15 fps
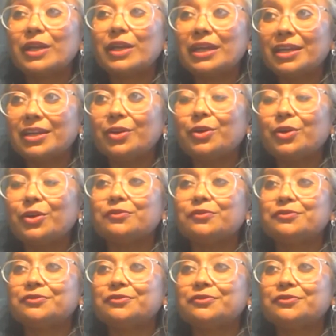way
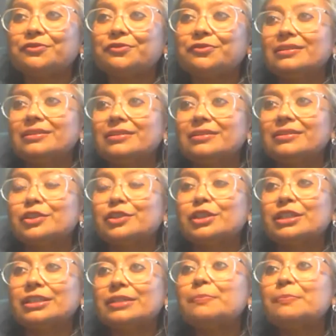of
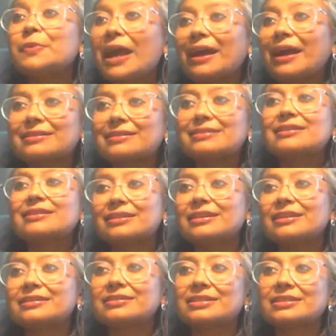really practicing
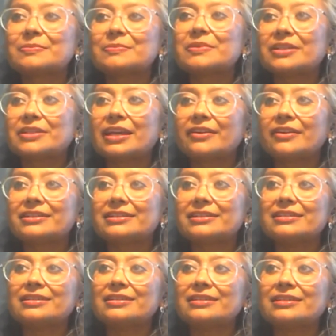
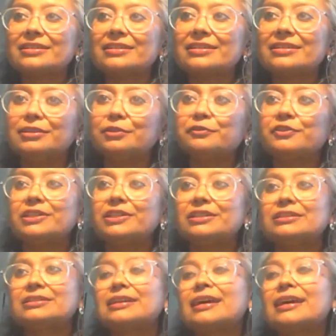interdisciplinarity in the
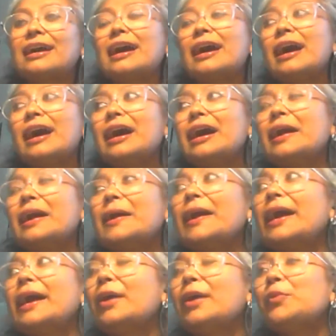field.
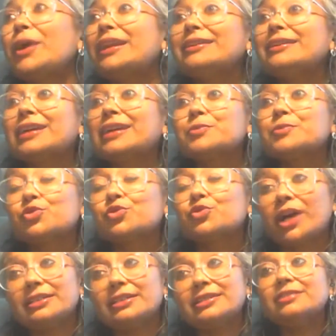When it comes to
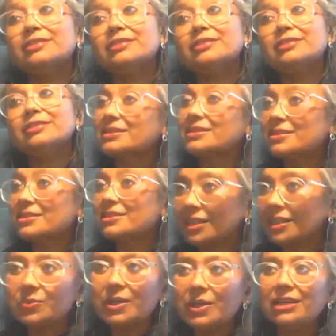writing, writing is
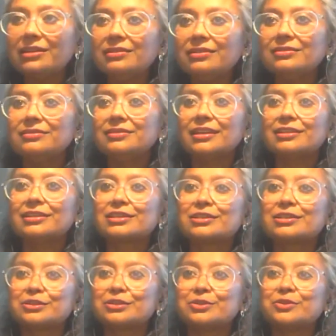another way that,